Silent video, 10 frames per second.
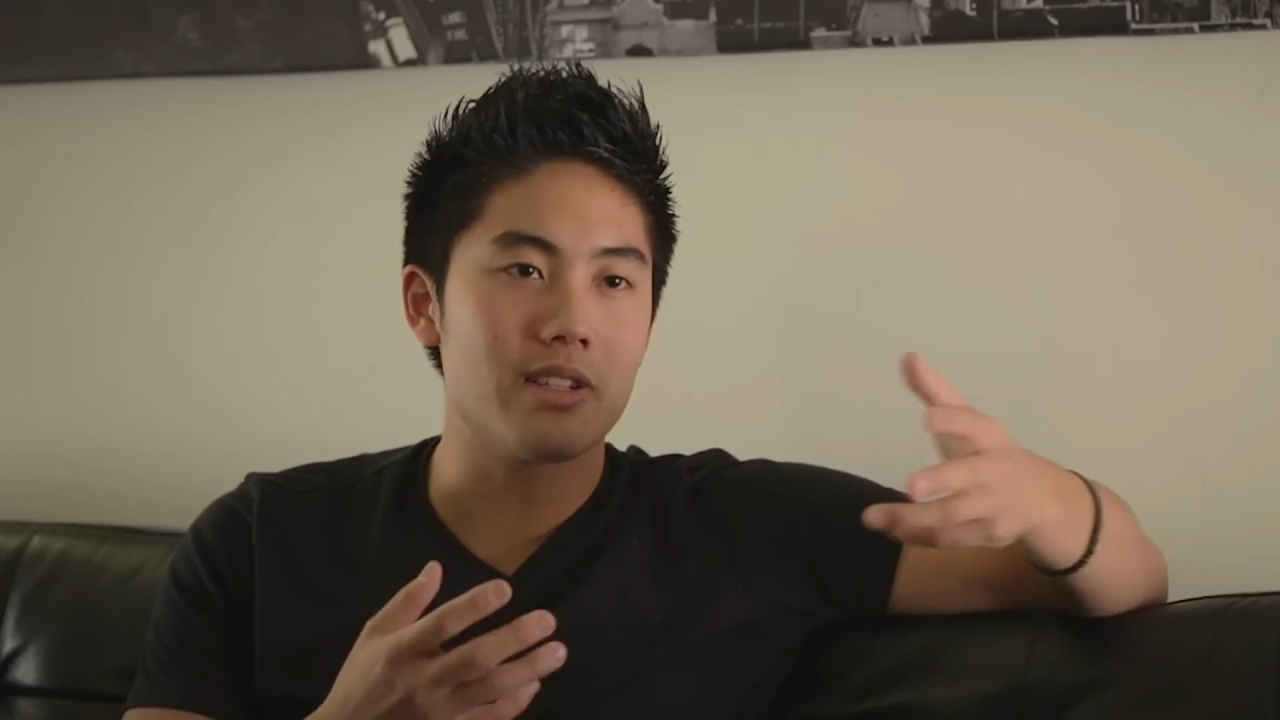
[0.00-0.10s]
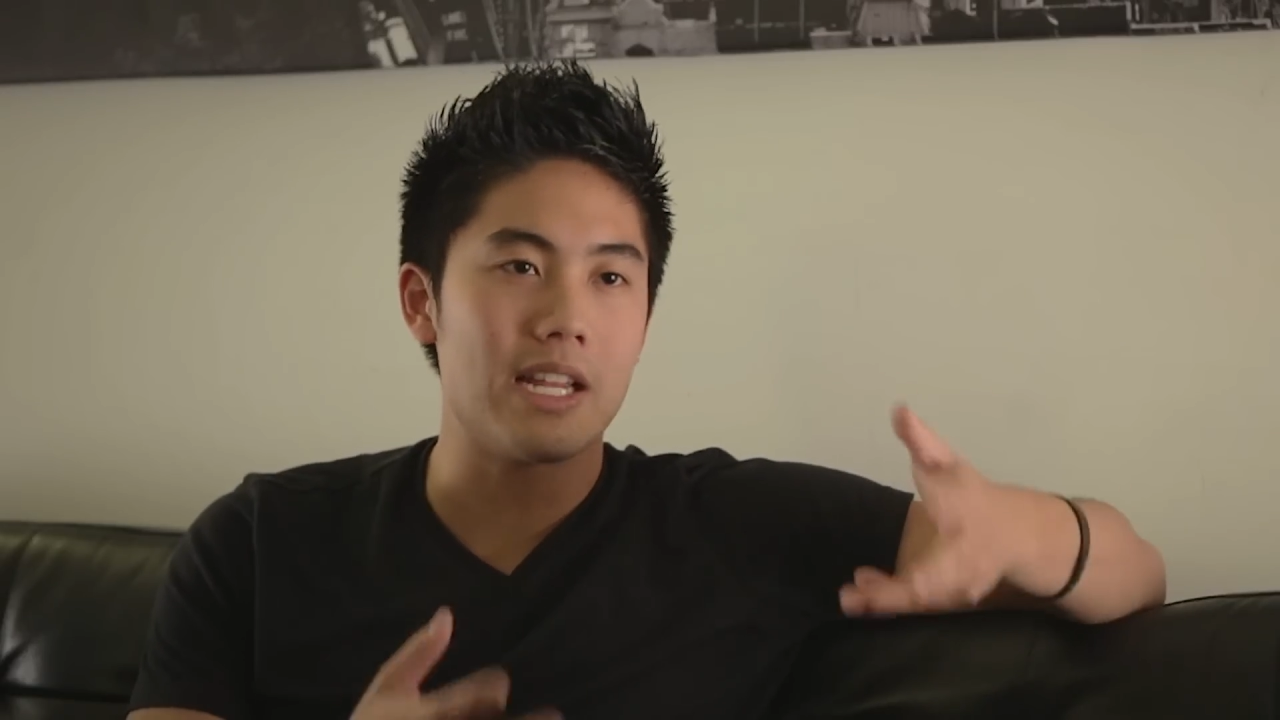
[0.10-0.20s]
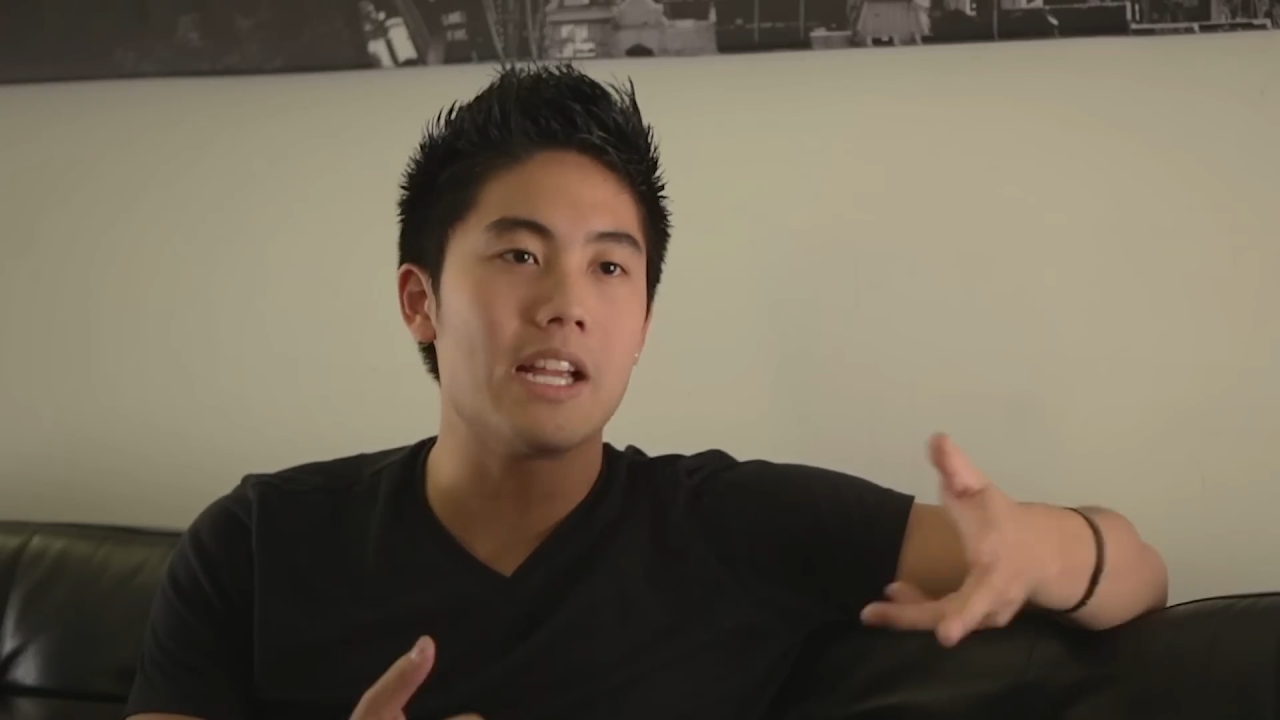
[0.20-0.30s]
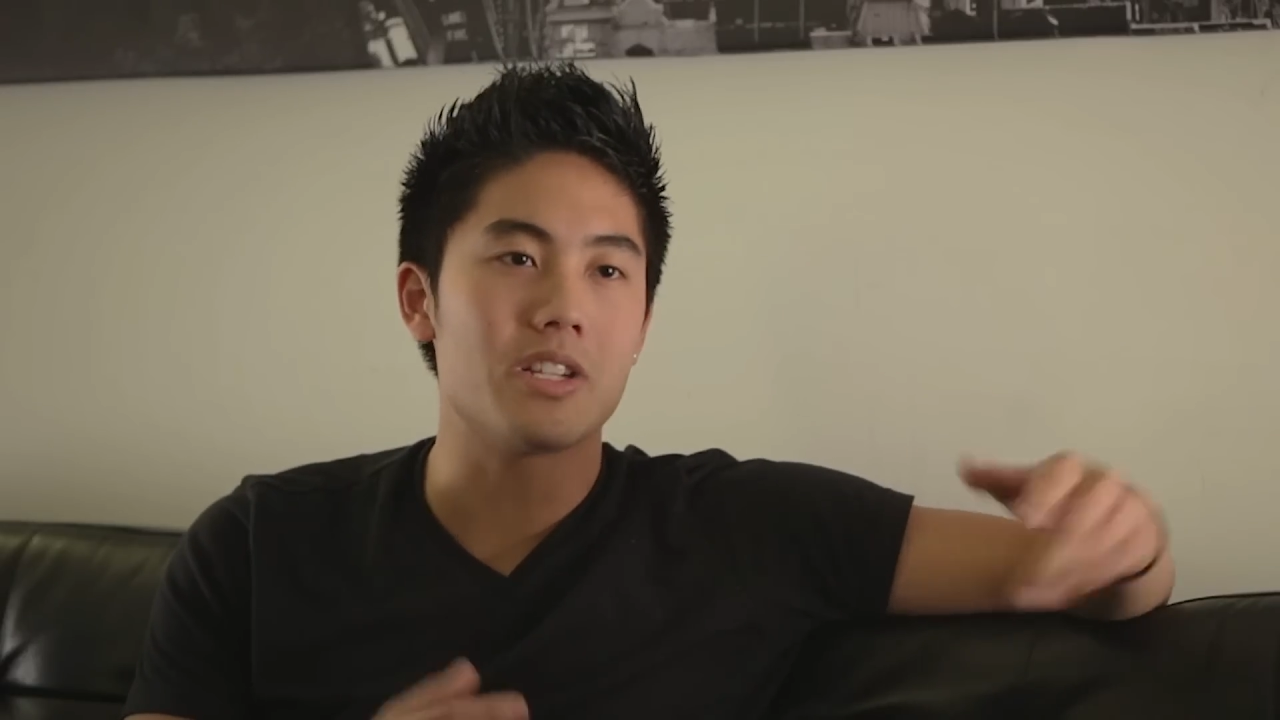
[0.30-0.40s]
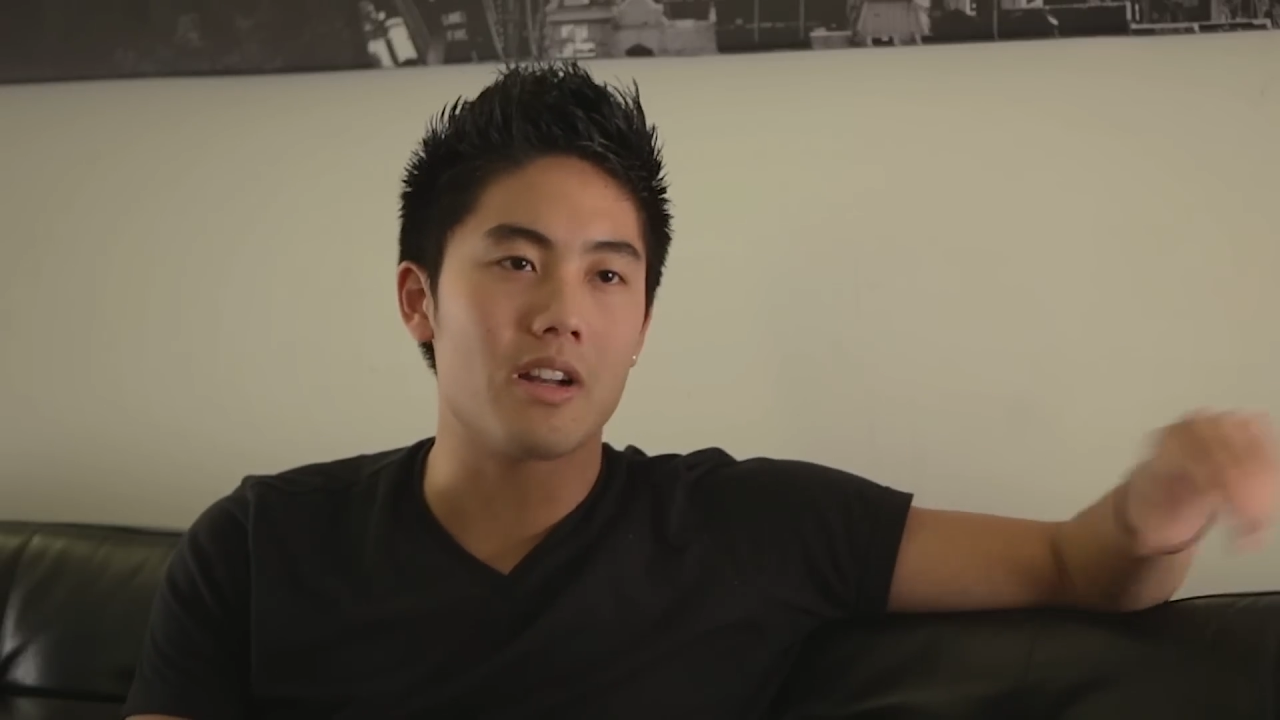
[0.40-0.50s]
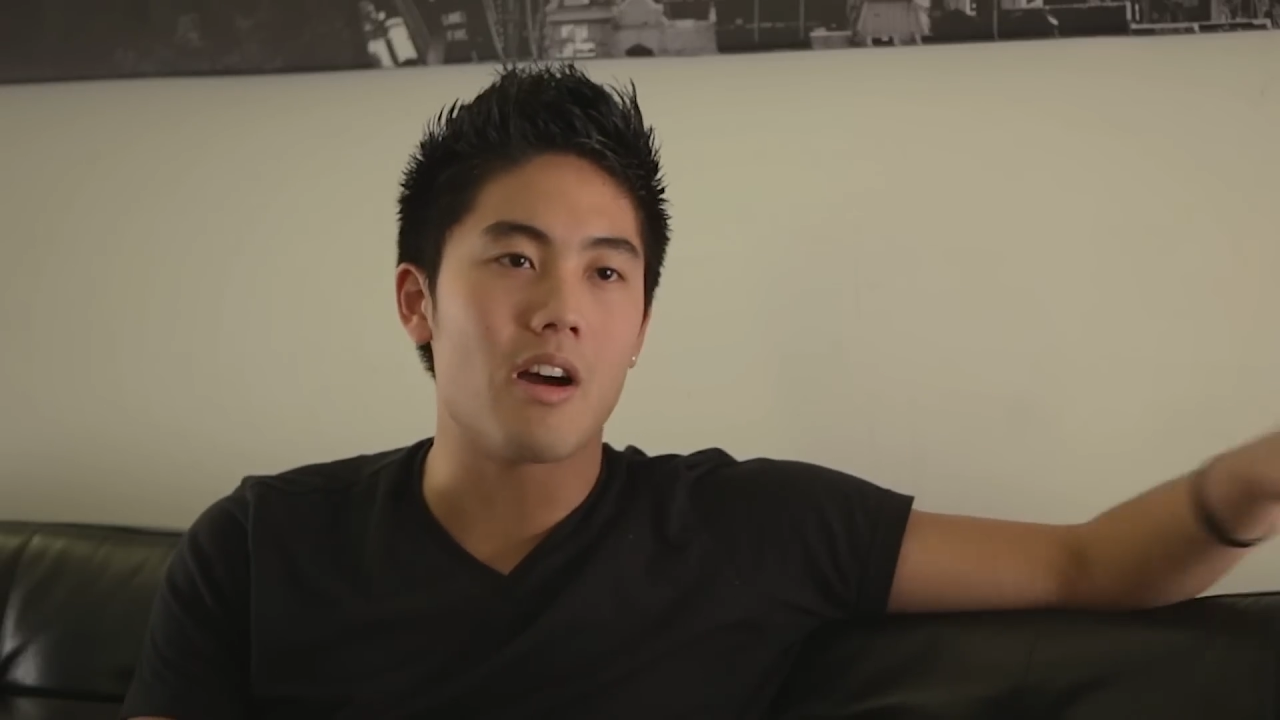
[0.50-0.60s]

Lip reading: is an Asian